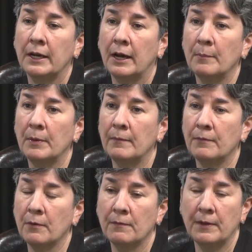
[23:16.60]
Uh, but
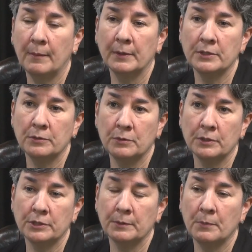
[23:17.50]
for families who
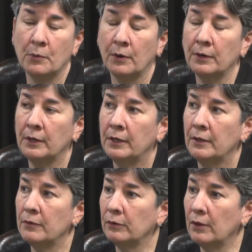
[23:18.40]
could support
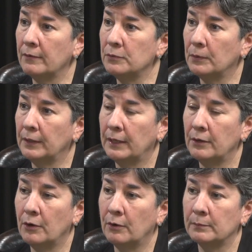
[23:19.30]
their loved one at
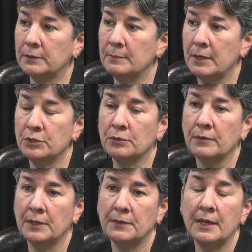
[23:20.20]
home to make sure
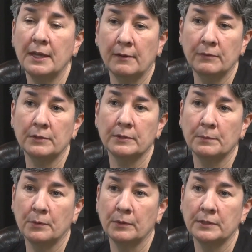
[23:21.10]
that they have the
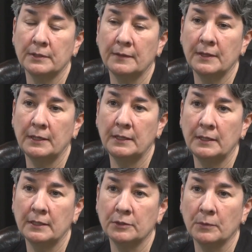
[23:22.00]
supports that they
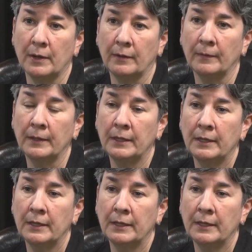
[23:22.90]
need as well.